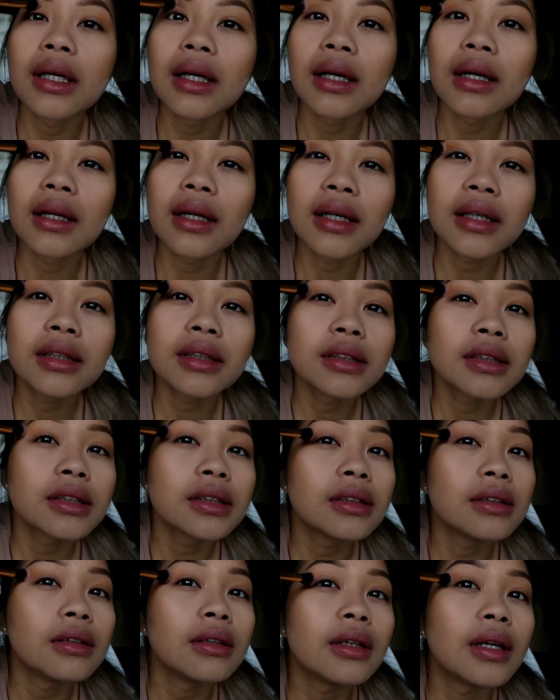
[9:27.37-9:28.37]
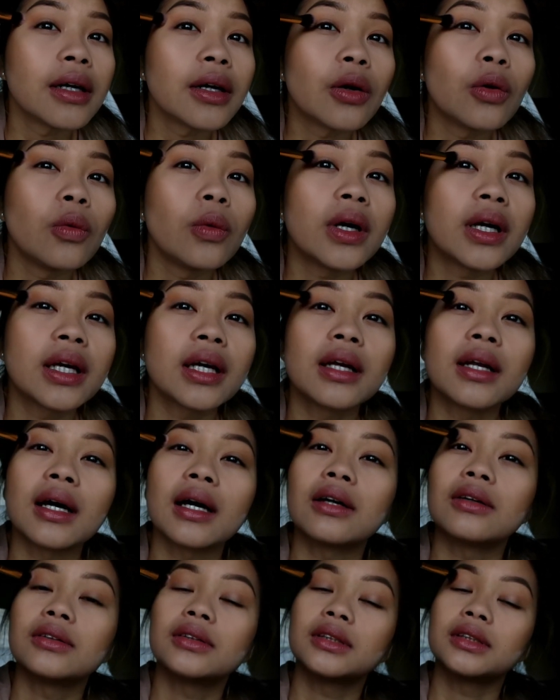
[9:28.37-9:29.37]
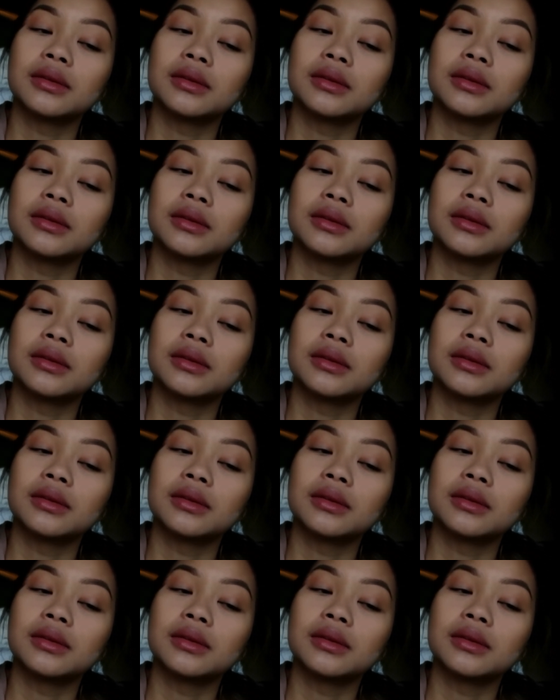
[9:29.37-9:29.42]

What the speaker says: And I like to like wing it out